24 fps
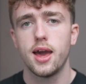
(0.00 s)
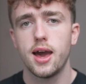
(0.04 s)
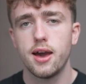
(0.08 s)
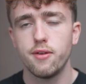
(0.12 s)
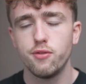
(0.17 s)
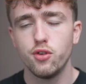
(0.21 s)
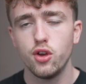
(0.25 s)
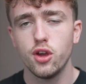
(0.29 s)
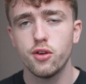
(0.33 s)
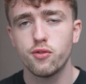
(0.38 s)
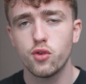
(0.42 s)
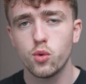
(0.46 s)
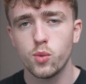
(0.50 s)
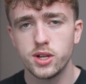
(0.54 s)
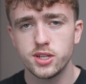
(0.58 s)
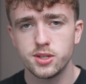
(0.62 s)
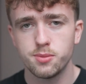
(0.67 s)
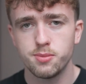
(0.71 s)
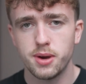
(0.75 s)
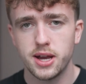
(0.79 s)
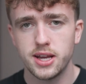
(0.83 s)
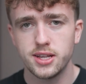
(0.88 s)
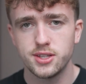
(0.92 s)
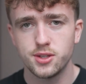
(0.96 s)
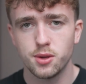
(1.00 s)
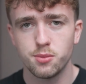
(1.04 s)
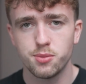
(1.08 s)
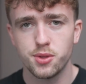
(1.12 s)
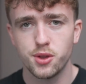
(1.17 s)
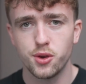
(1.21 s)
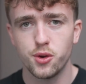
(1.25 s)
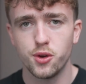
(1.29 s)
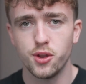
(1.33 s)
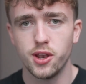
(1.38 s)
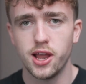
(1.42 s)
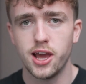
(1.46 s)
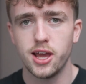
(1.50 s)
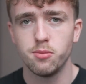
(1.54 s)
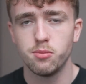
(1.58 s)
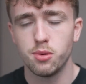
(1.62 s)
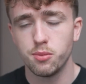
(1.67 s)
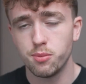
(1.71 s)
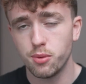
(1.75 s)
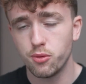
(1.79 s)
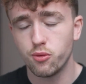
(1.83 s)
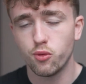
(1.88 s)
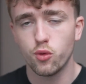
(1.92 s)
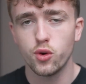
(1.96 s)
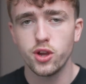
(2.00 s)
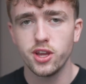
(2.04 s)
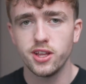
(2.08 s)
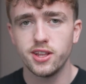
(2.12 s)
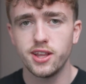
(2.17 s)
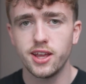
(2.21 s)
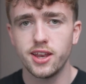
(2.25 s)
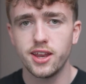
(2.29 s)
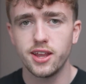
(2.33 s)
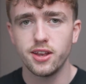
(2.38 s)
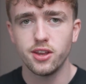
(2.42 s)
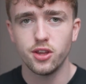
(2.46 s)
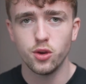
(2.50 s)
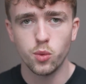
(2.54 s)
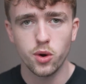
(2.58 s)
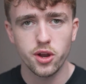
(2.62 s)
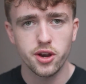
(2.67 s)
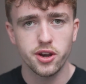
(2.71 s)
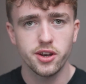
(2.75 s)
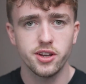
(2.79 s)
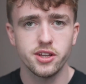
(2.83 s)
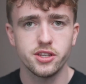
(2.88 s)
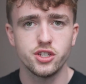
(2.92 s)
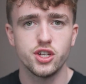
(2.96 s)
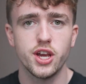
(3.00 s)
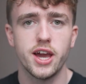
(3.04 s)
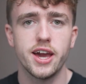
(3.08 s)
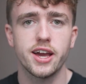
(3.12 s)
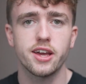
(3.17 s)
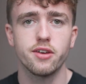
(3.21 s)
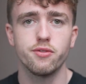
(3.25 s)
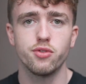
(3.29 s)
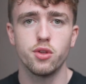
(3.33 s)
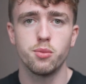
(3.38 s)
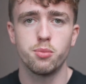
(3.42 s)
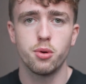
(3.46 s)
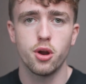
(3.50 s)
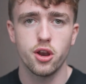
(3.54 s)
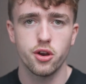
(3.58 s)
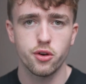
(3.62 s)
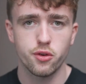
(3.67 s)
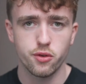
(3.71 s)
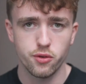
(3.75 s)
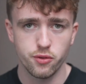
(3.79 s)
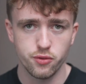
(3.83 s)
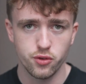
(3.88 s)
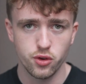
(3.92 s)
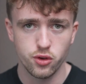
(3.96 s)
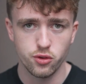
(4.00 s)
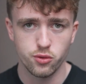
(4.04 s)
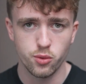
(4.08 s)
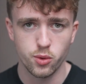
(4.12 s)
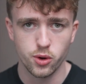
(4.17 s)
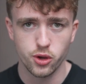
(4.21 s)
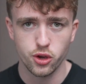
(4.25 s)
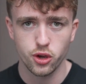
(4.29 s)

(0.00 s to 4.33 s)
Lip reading: Have you ever went to buy something online, but before you did it, you wanted to check if the product reviews were